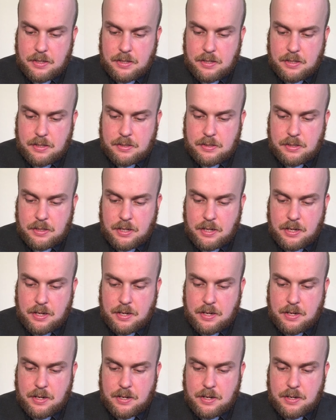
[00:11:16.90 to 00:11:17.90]
So
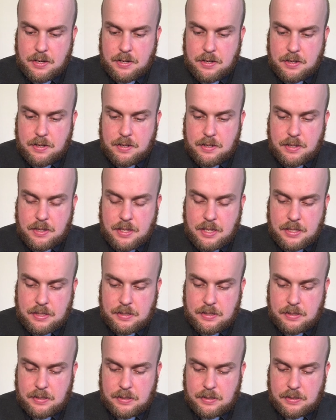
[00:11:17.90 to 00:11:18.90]

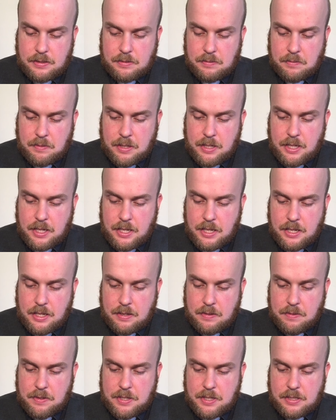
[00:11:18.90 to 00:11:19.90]
this one here,
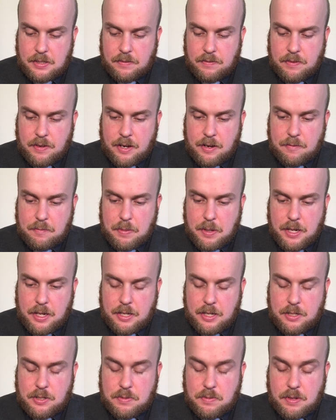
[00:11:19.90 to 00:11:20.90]
which is the 5 pi
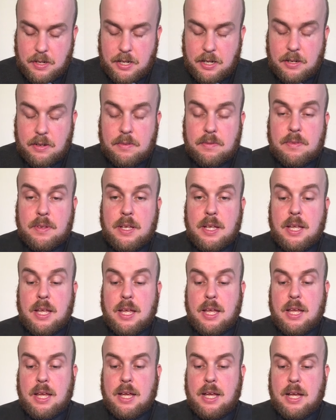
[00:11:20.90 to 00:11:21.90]
on 12,
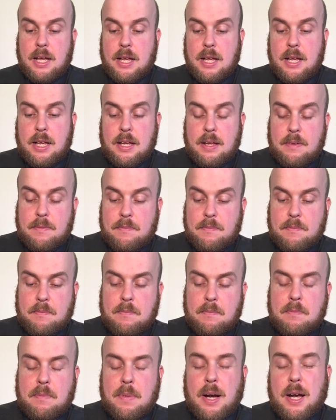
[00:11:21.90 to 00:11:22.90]

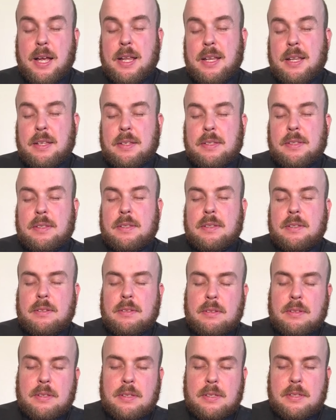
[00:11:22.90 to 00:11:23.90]
minus
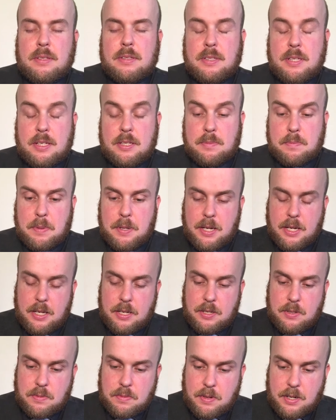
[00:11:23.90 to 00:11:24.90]
6 pi on
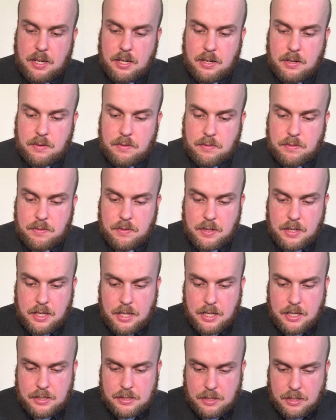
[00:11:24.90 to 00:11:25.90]
12,
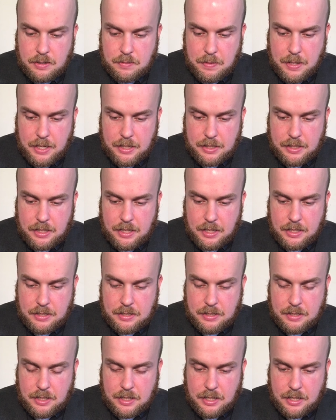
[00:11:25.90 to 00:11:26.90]
it's going to make that
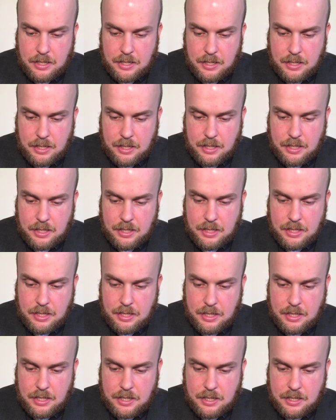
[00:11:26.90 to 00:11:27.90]

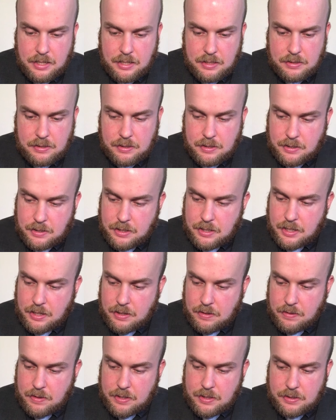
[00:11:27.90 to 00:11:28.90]
here, so
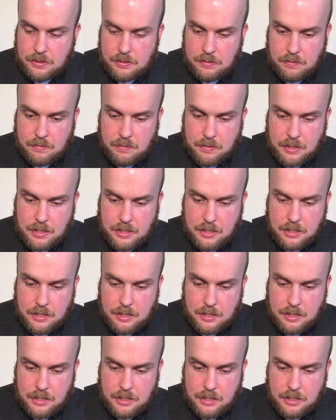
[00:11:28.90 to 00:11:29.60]
there is 1